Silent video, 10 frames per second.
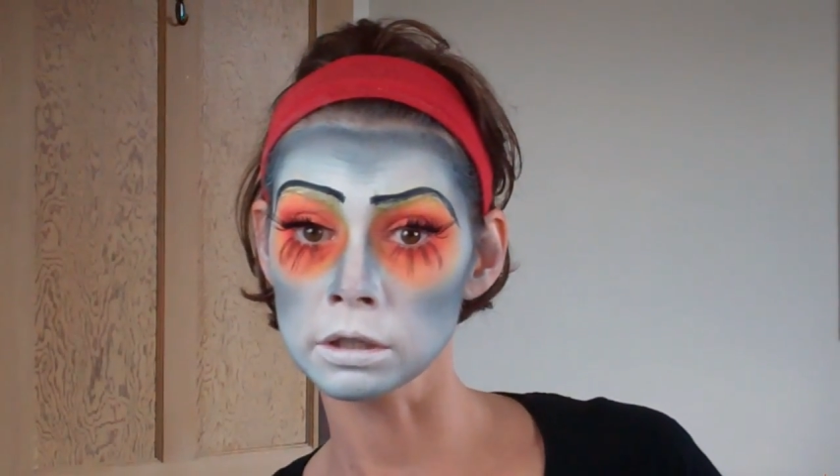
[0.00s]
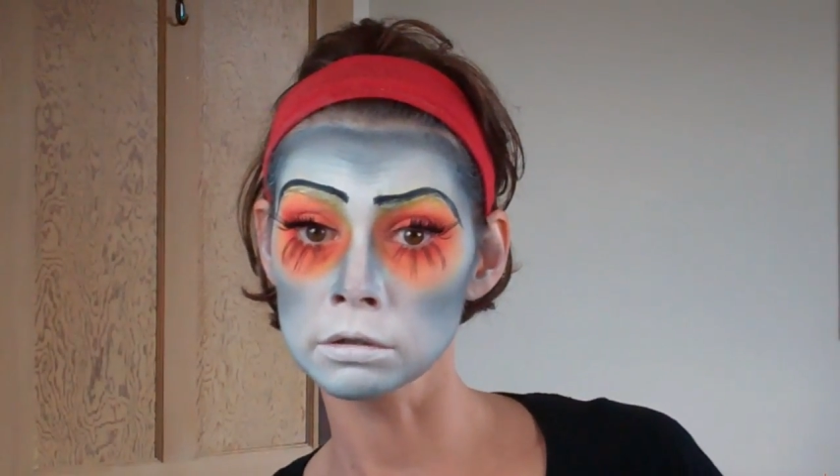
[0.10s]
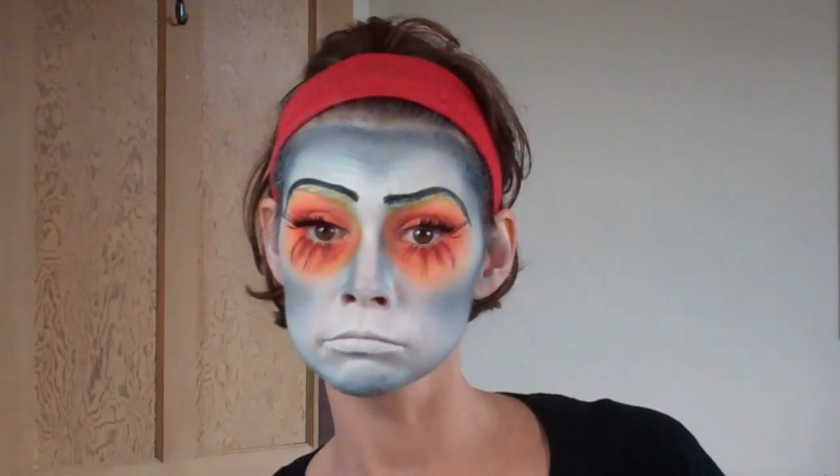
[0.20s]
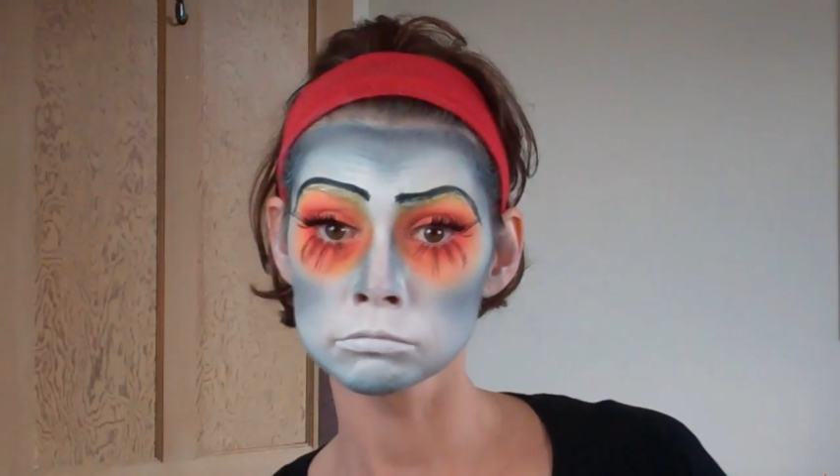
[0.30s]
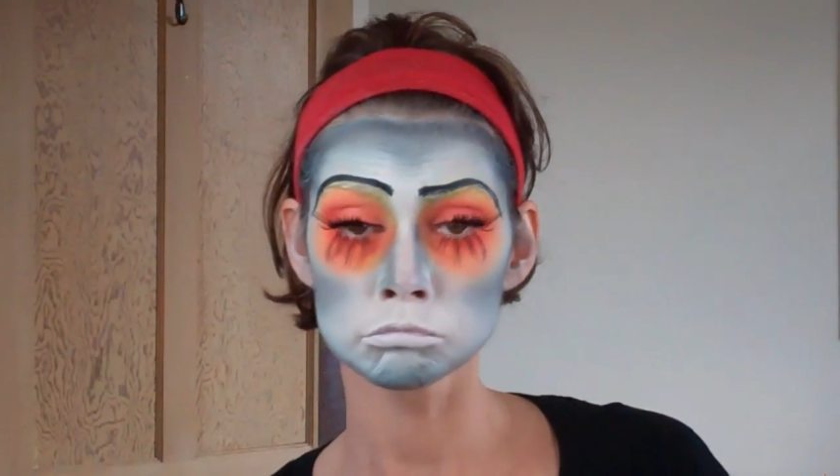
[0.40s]
and
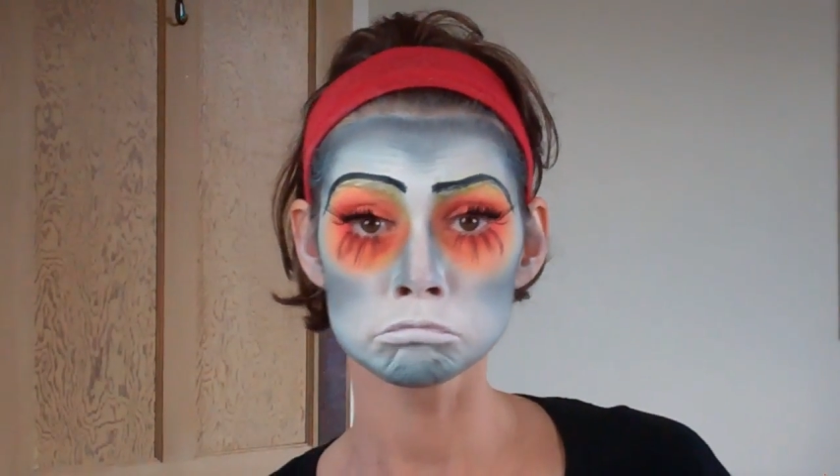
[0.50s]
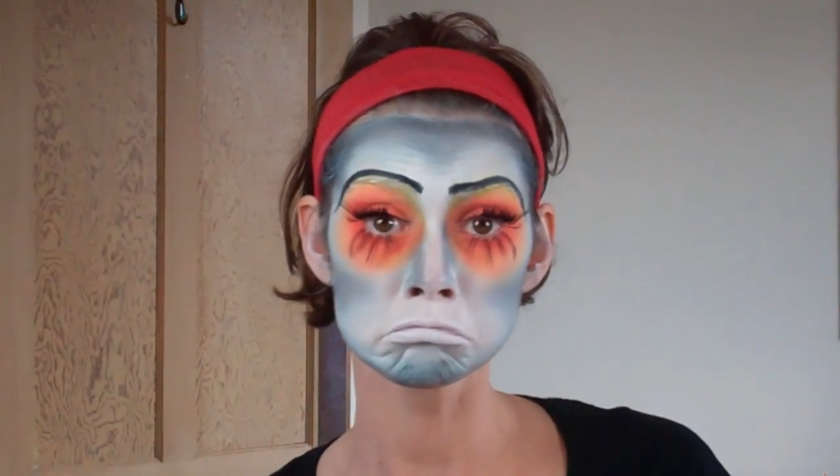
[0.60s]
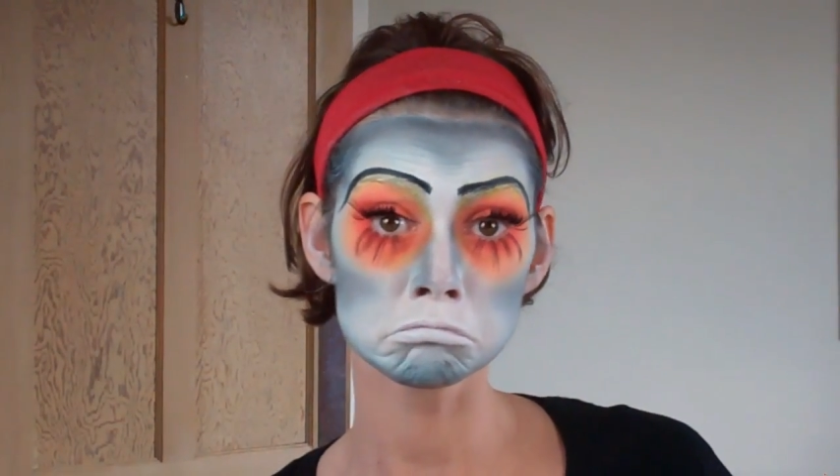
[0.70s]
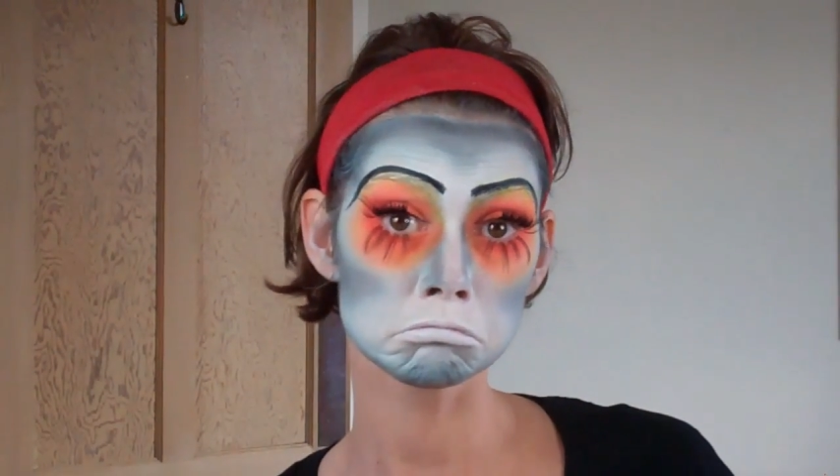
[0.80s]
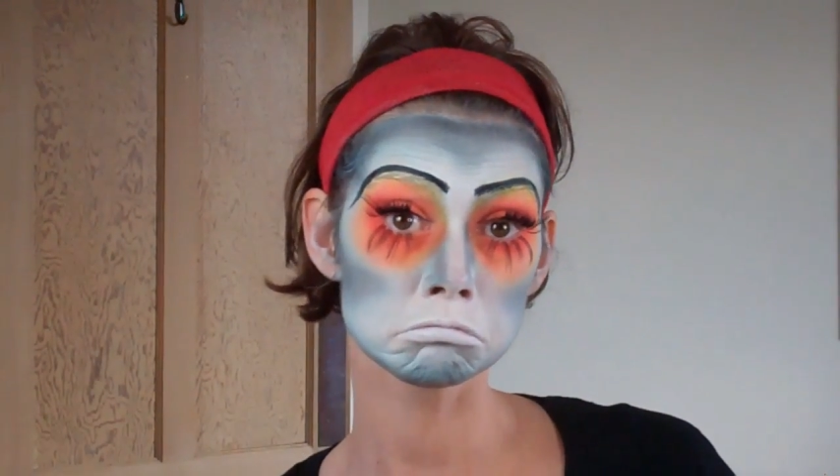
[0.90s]

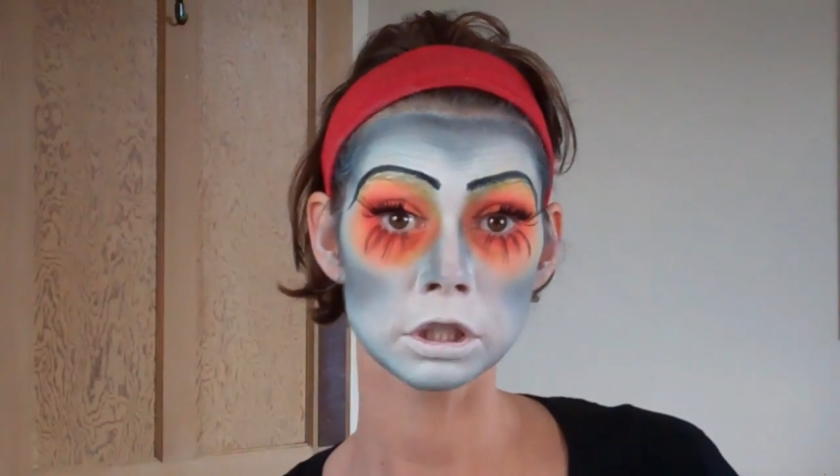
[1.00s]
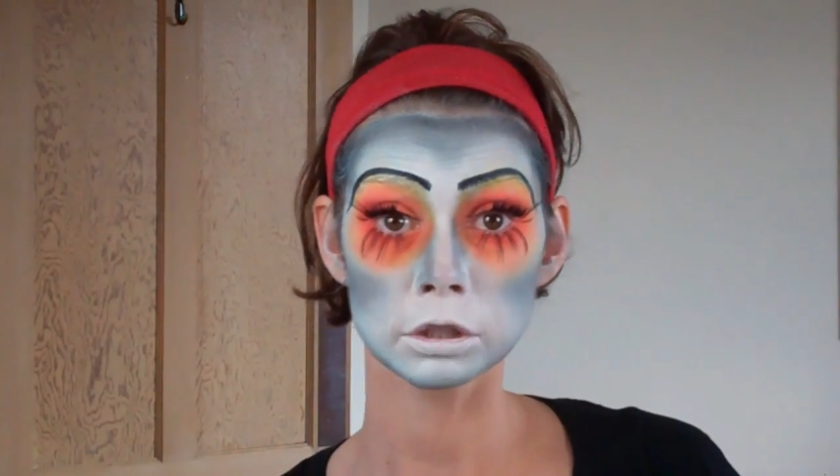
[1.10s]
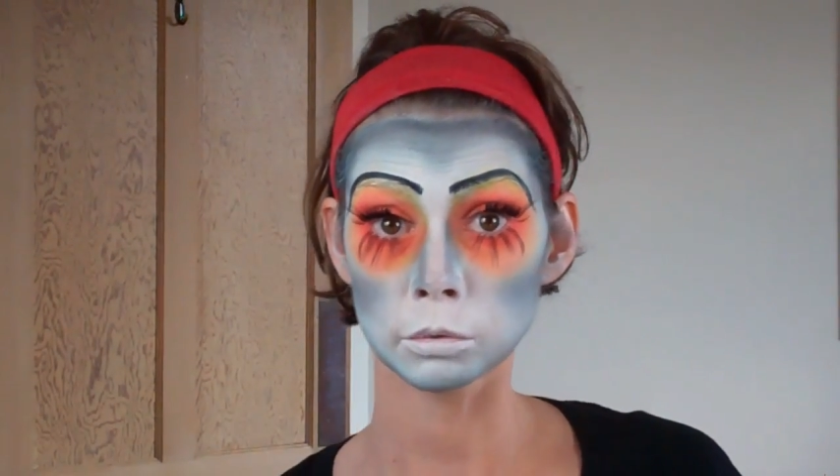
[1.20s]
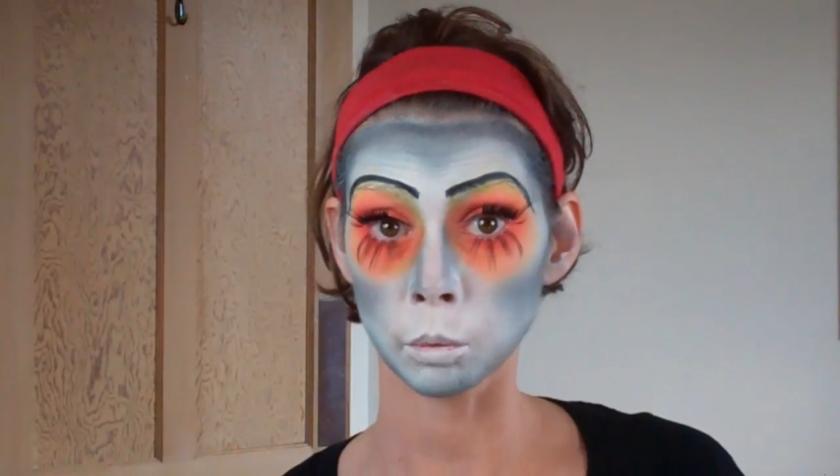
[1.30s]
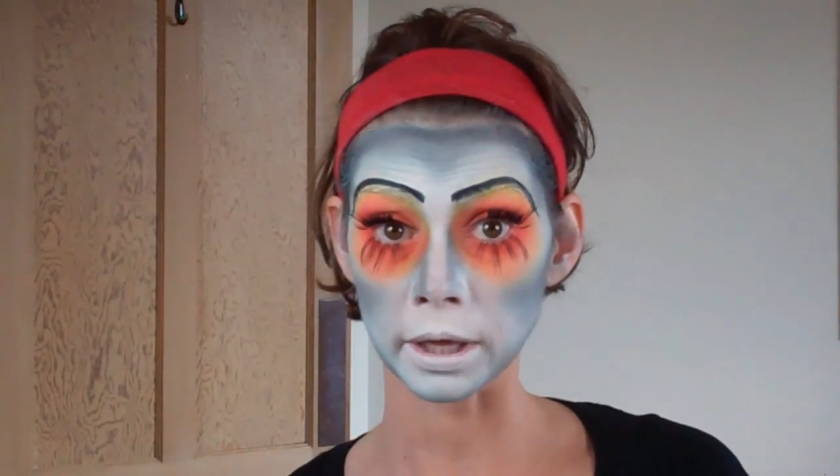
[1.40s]

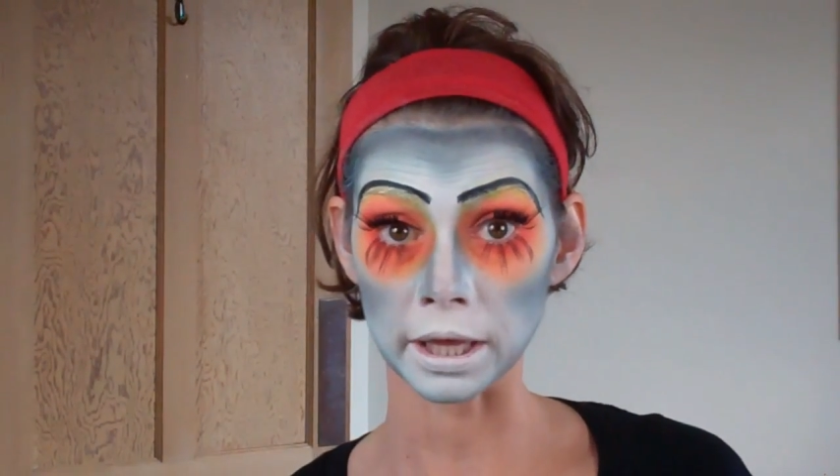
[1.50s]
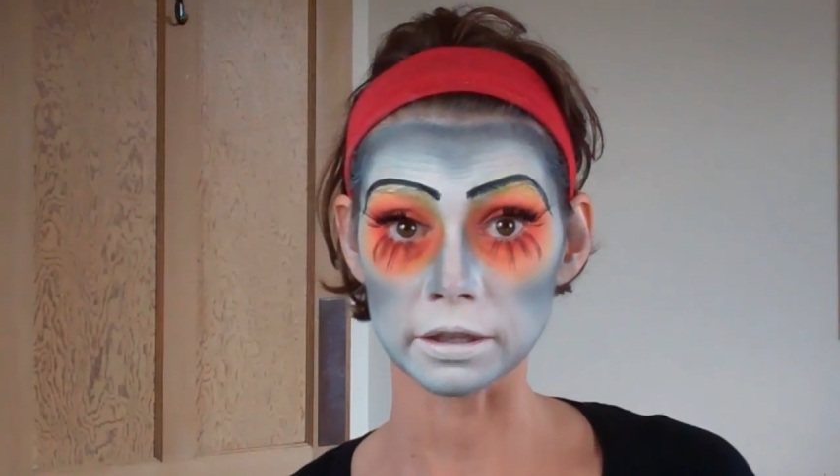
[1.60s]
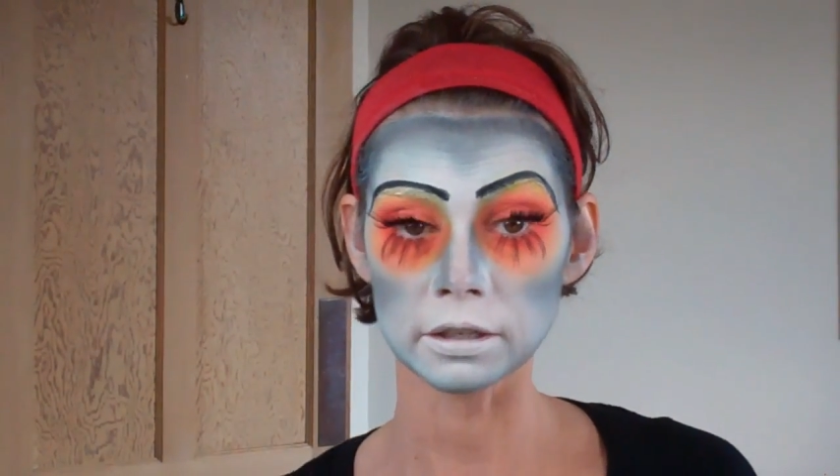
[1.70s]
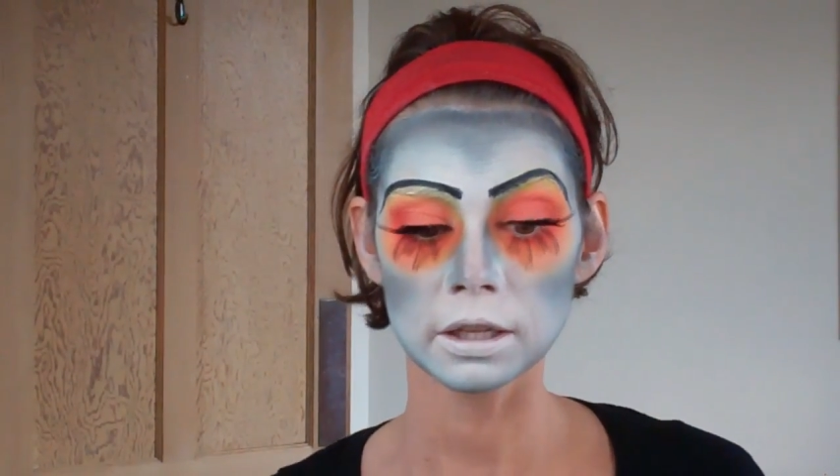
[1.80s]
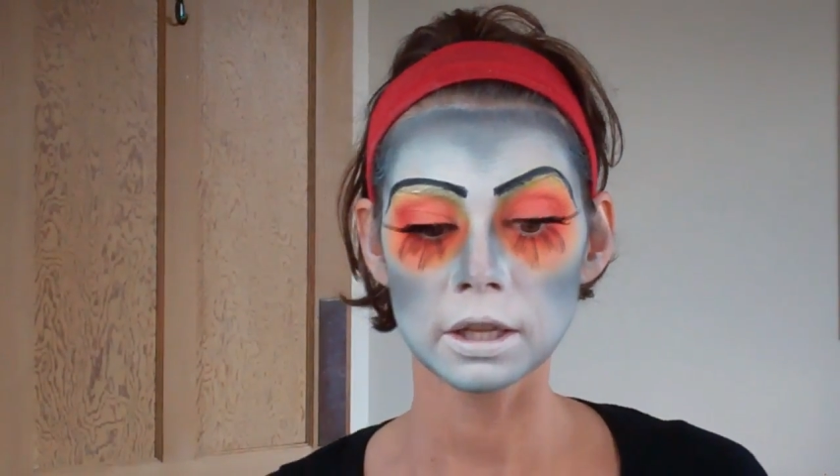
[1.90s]
weird.